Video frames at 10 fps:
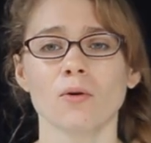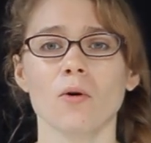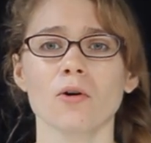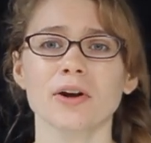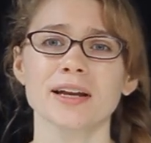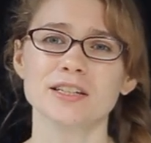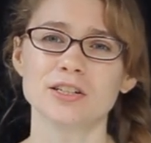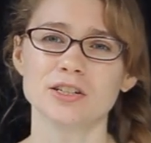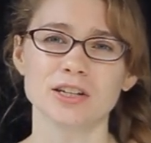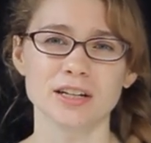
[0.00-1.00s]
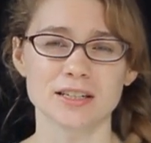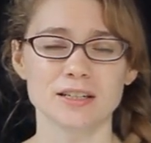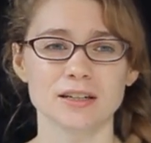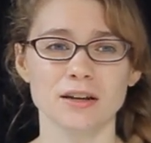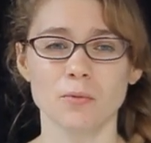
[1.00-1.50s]
or
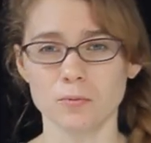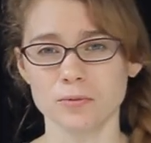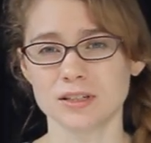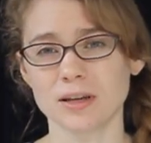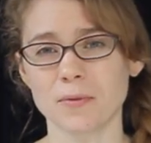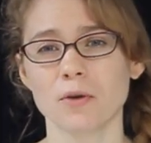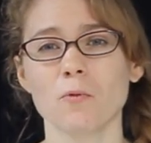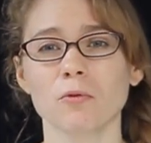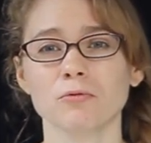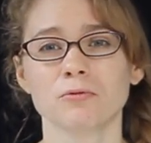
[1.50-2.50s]
something won't